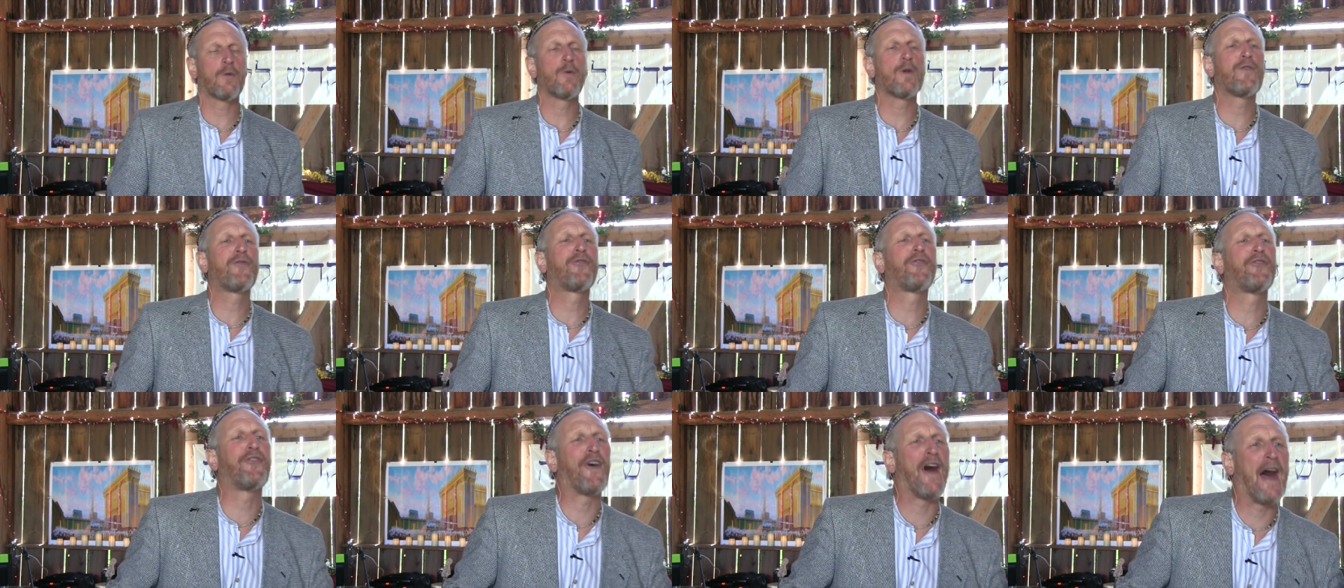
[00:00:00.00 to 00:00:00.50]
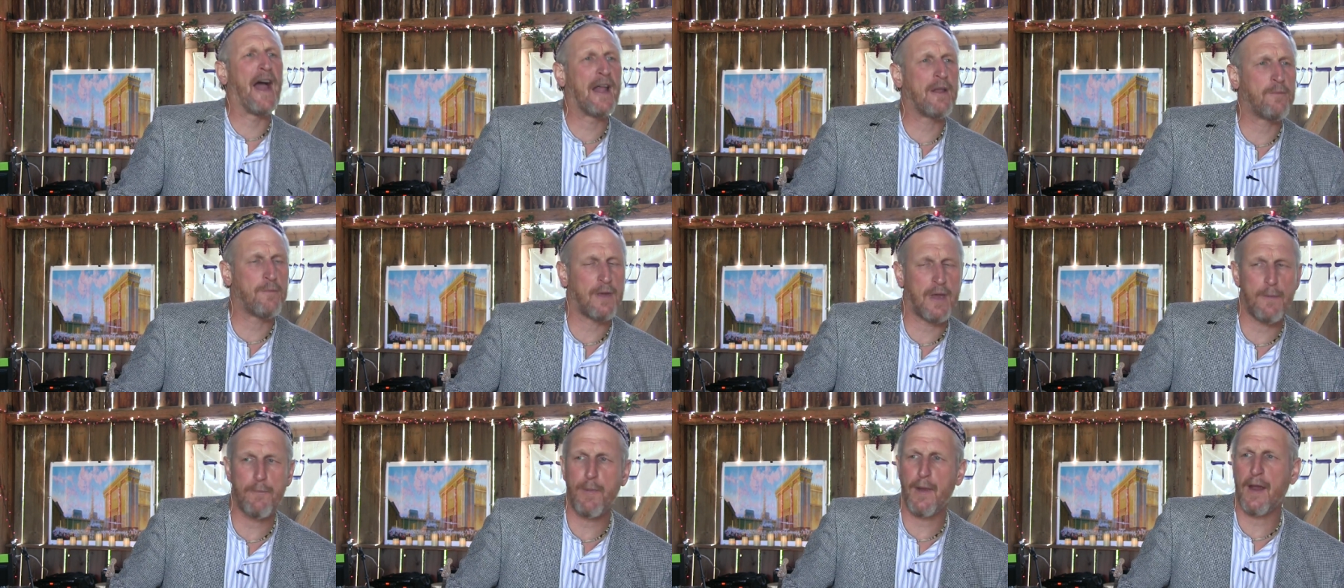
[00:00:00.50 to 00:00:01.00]
to
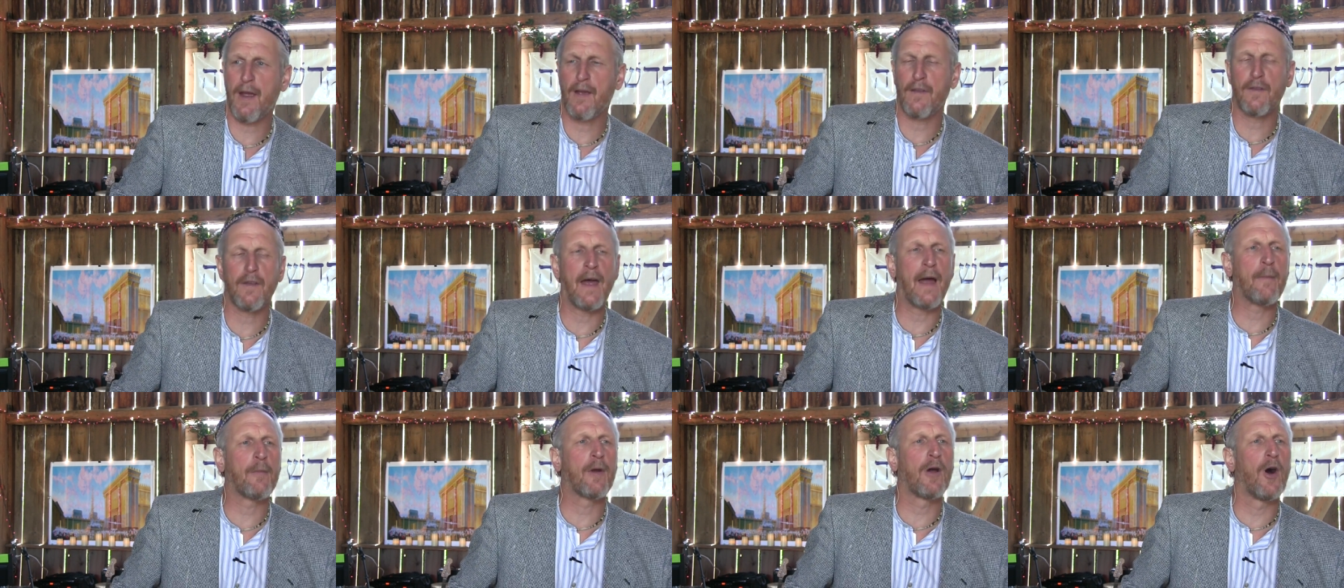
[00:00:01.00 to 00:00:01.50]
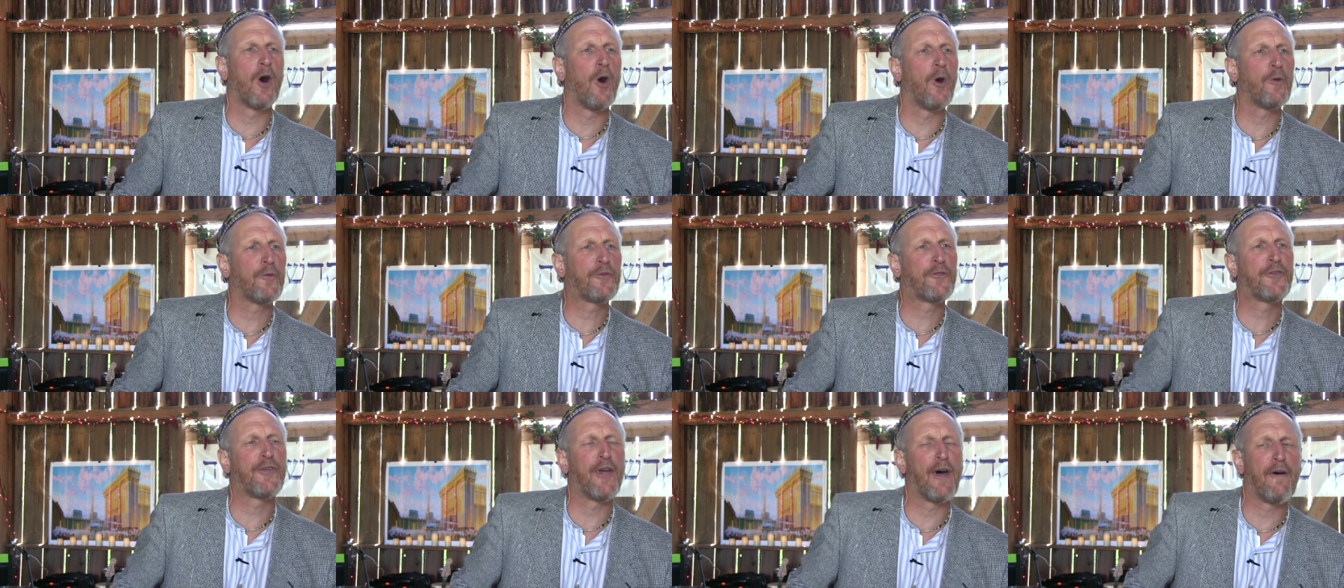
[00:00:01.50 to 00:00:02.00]
refine me because I'm
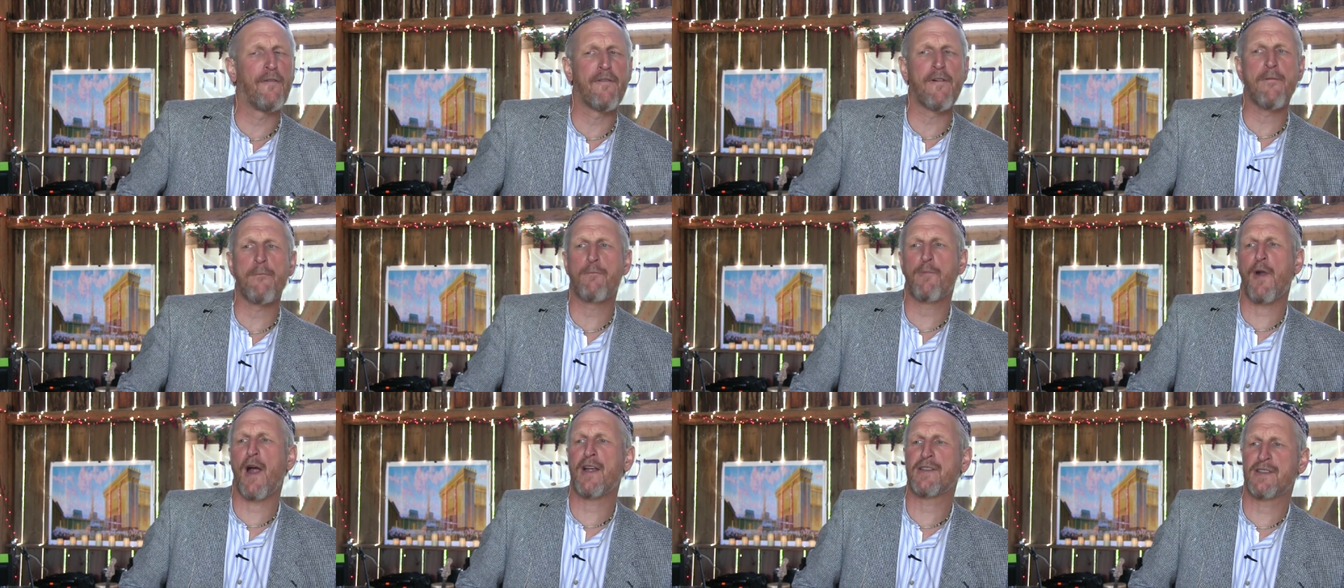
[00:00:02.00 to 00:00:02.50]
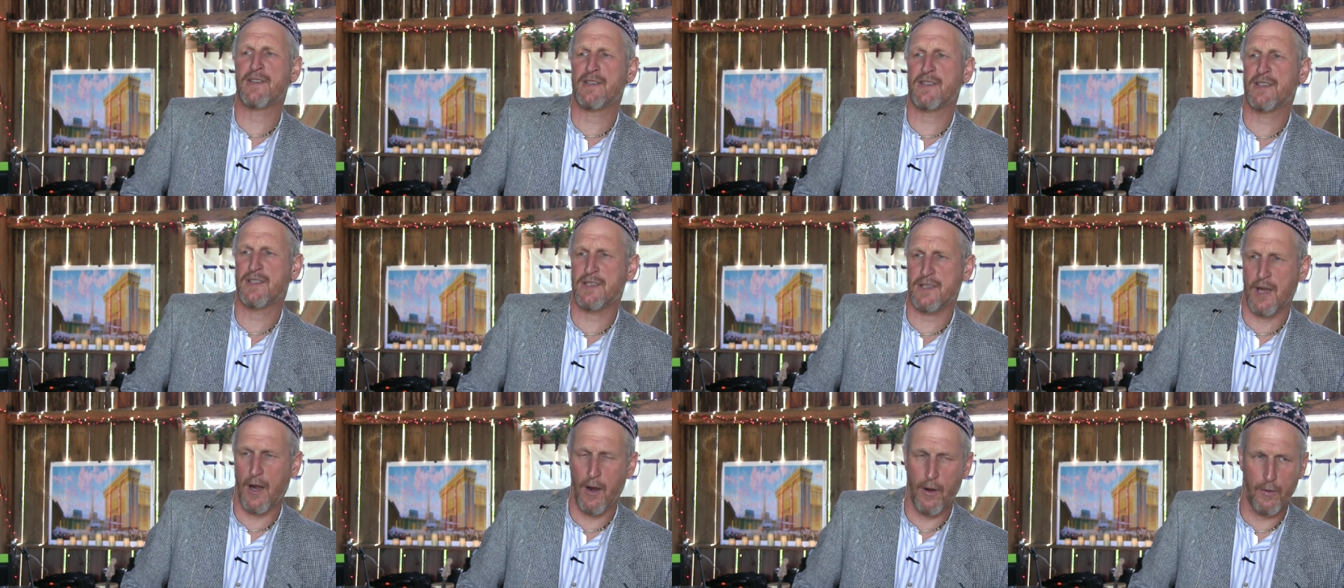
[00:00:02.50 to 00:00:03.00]
gold, silver, and precious
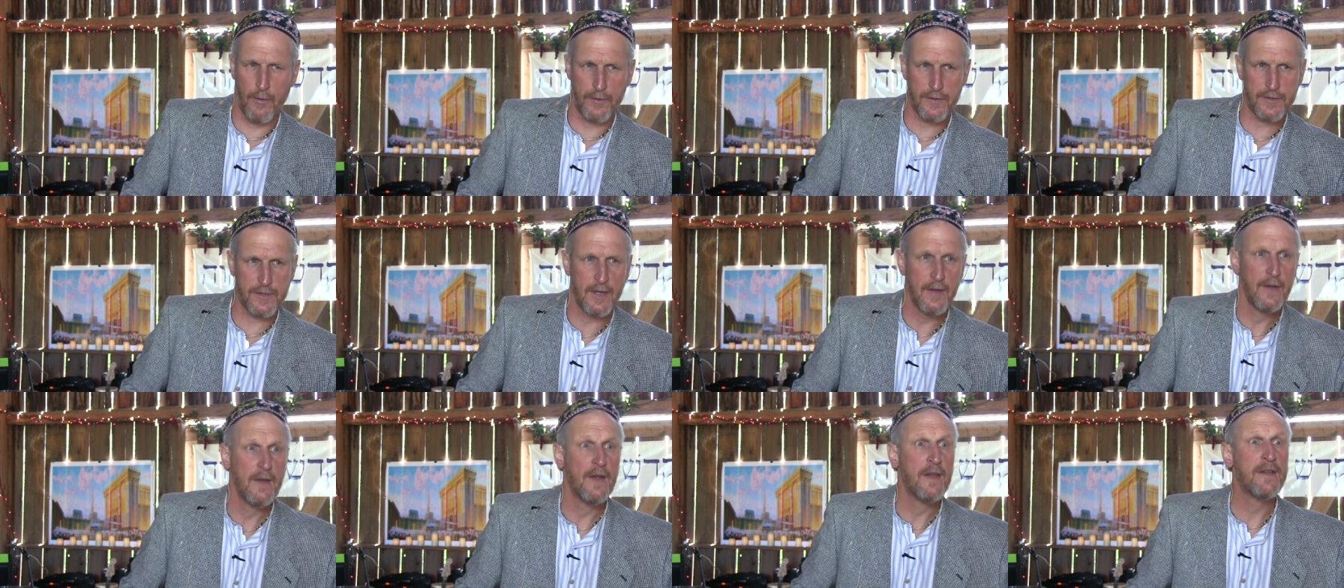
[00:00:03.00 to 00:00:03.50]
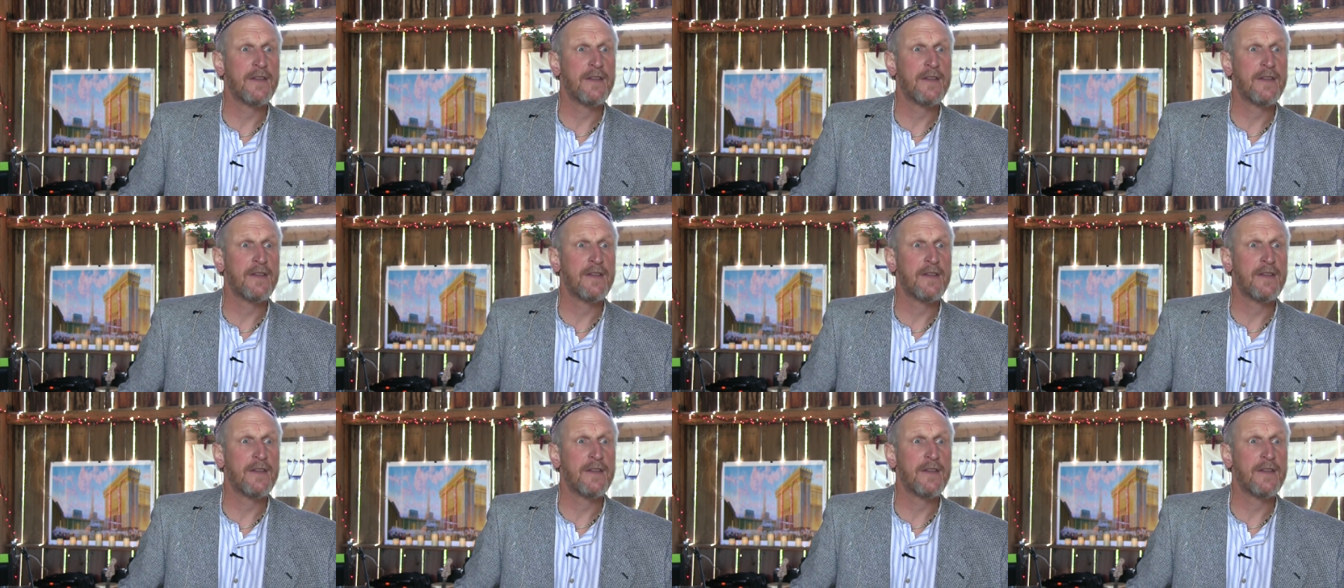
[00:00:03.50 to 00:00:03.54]
stones,